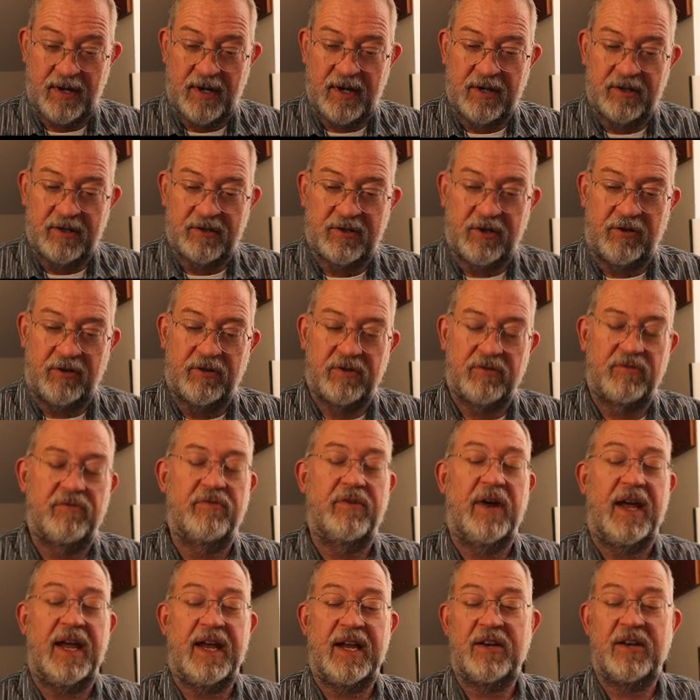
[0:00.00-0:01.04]
So the
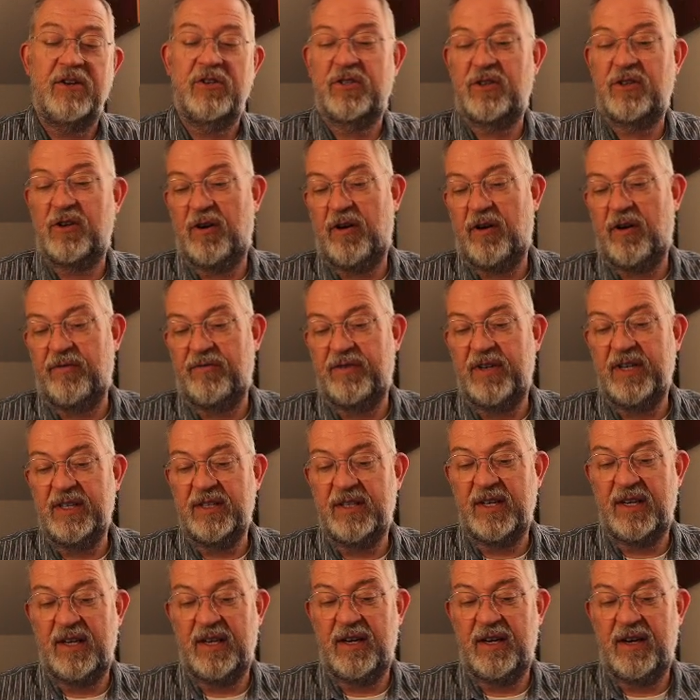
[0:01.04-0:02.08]
range of this
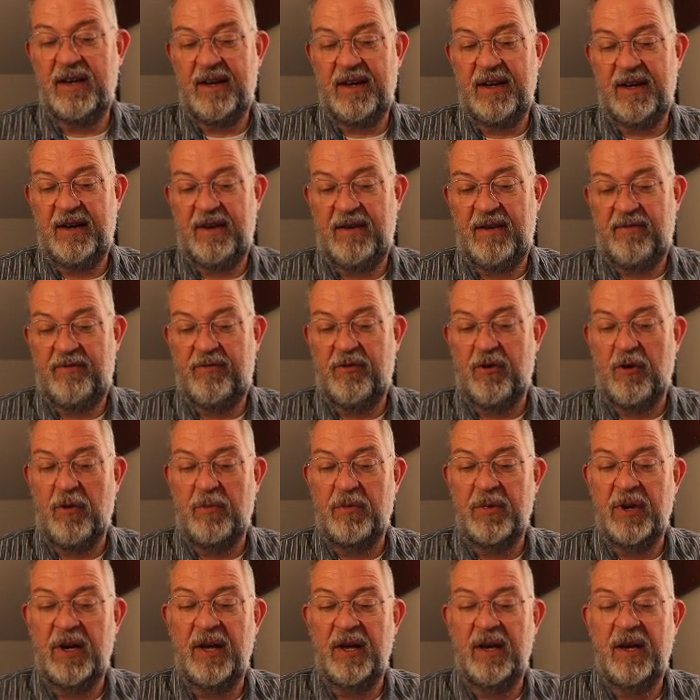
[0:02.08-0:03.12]

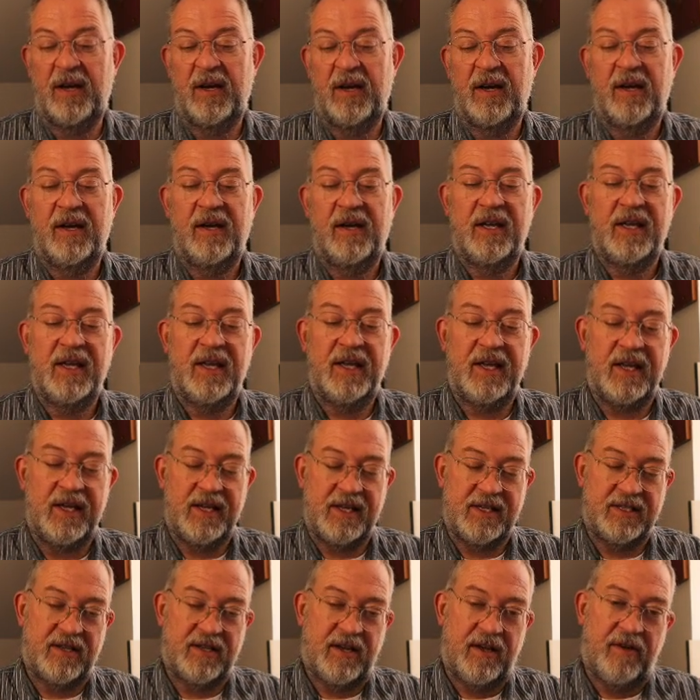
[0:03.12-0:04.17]
formula
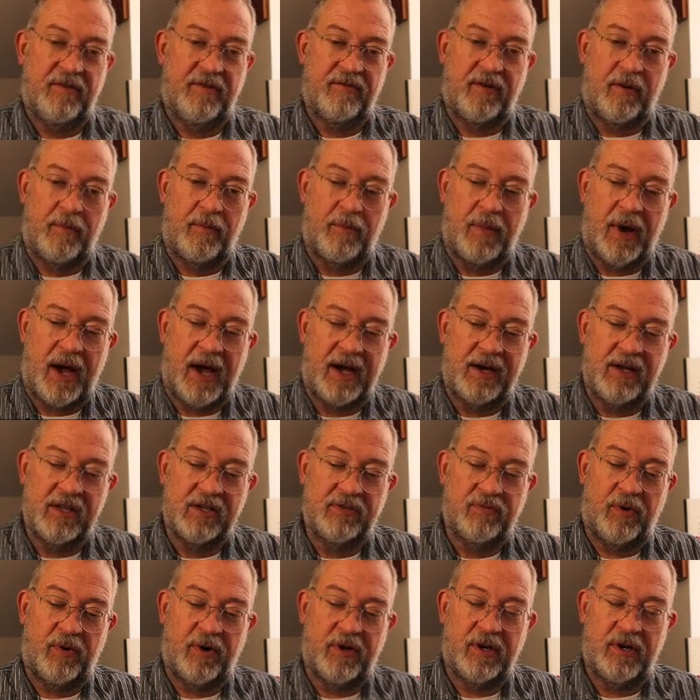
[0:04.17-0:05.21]
is from minus
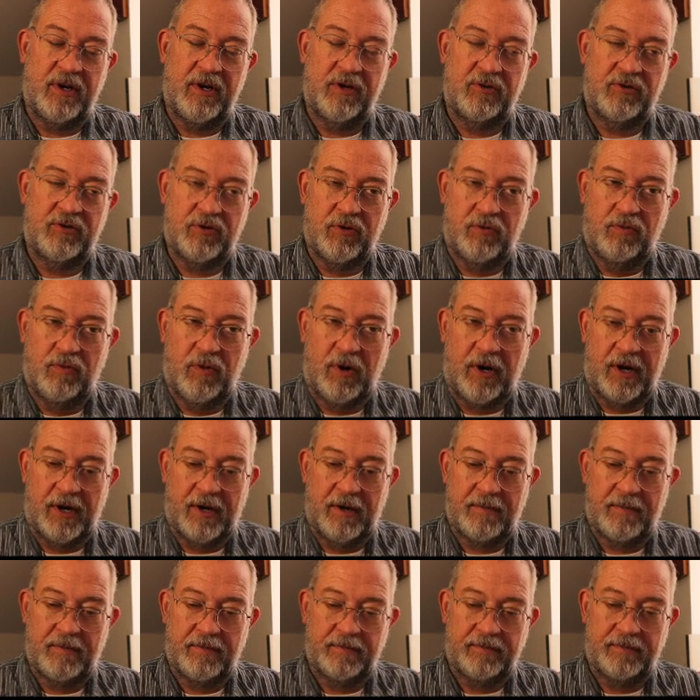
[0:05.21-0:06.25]
one to one.
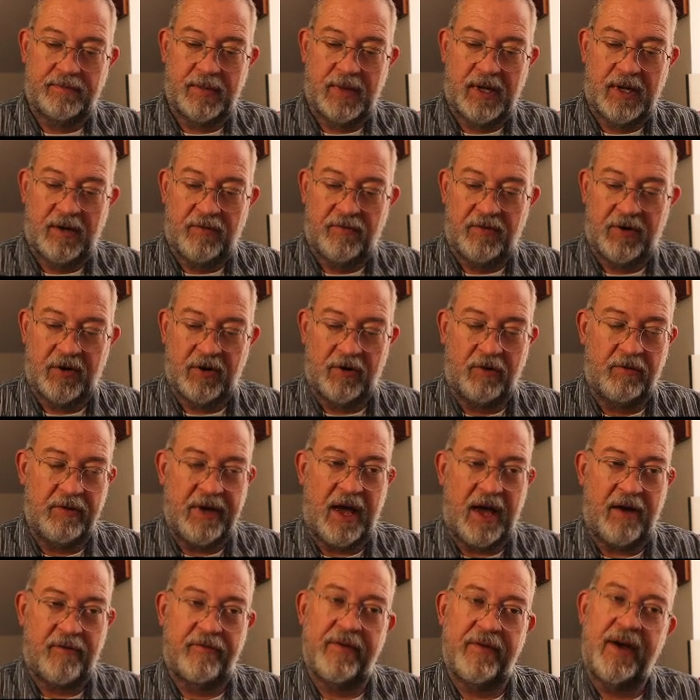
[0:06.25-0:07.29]
You only
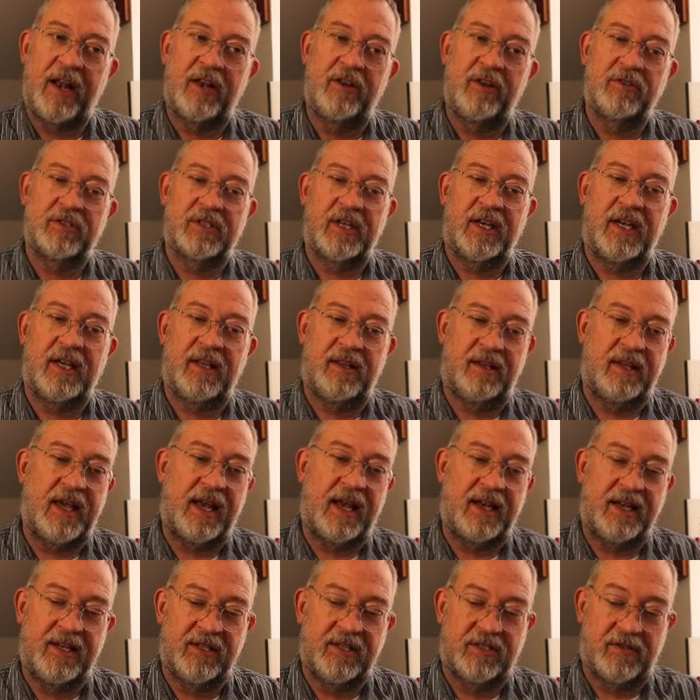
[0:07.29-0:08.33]
have values in that
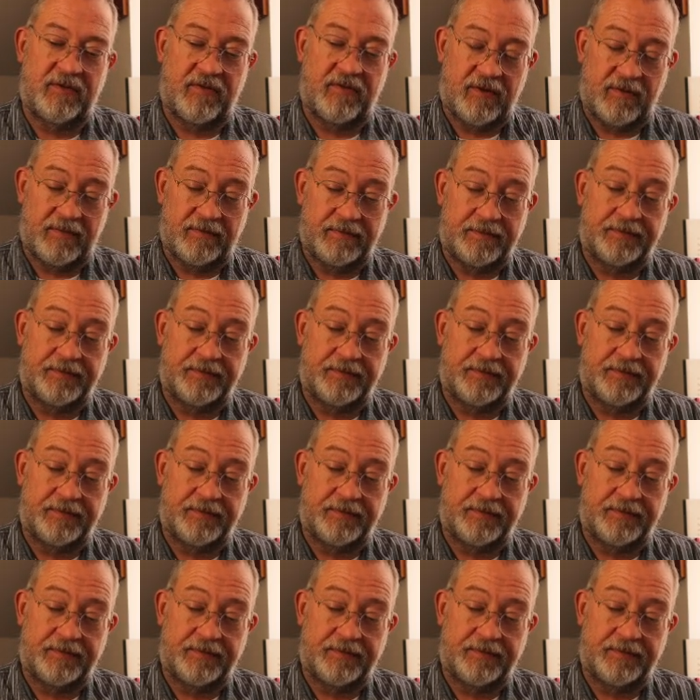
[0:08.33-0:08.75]
interval.